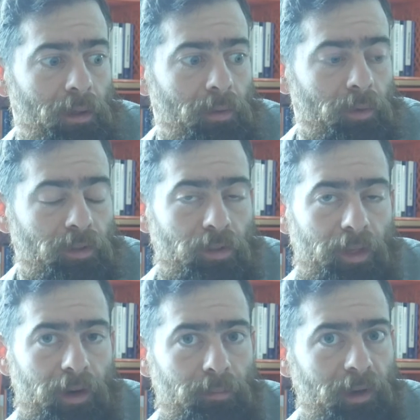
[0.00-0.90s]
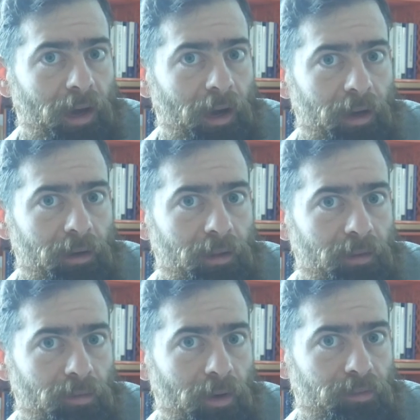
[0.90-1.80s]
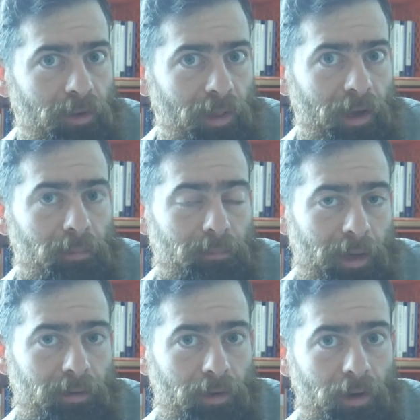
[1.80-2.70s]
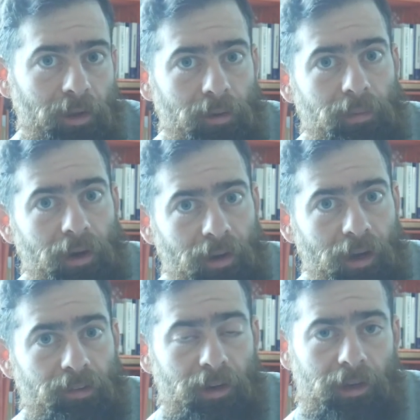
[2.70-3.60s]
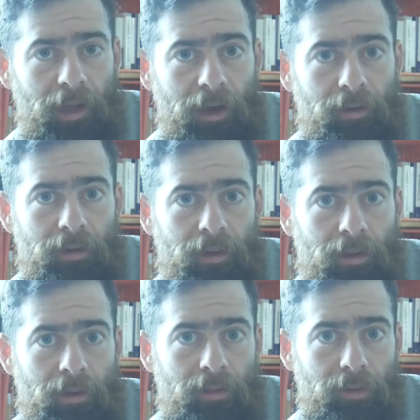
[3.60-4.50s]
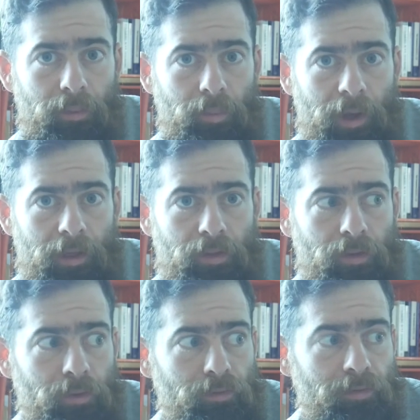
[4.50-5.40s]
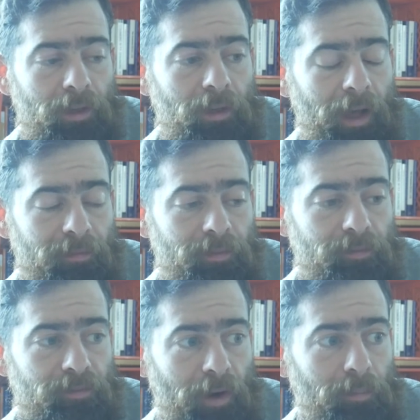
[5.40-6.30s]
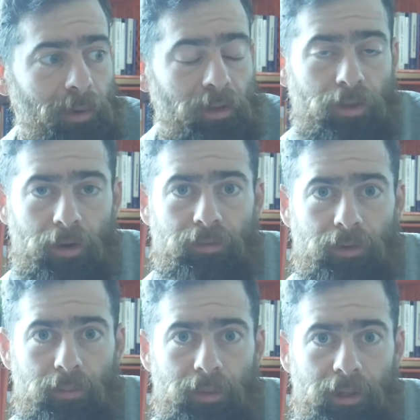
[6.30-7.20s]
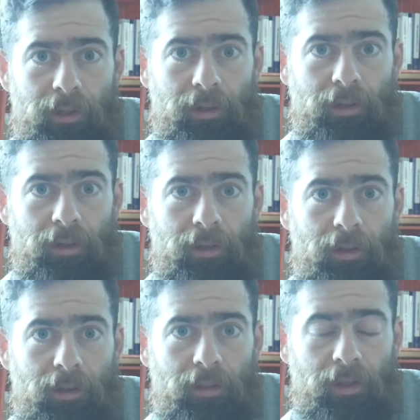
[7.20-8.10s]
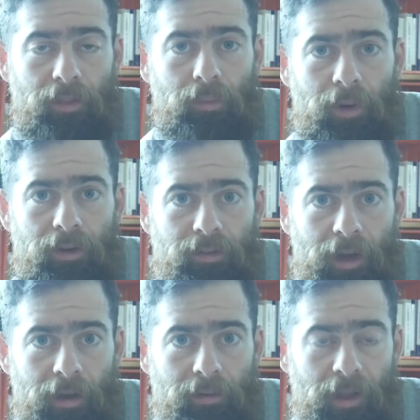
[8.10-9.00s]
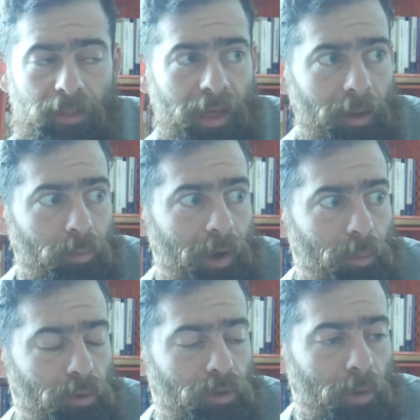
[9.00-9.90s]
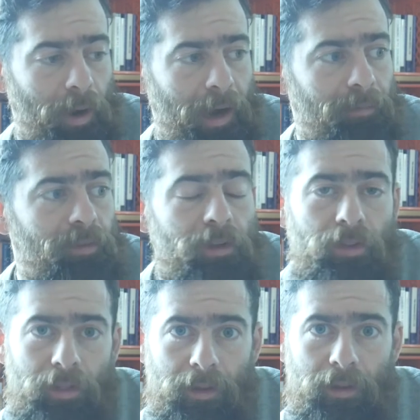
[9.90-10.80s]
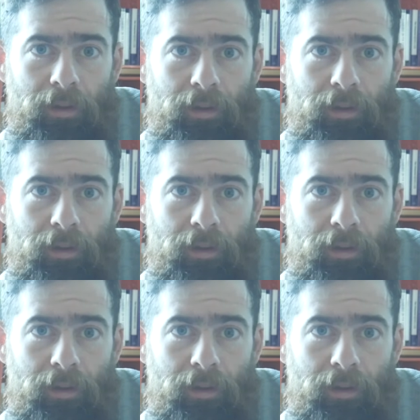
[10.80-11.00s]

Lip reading: which is that I'm God. Even though I feel like I'm Ben talking about God right now, there are ways to I've felt myself to be the other way around. And that way was so obviously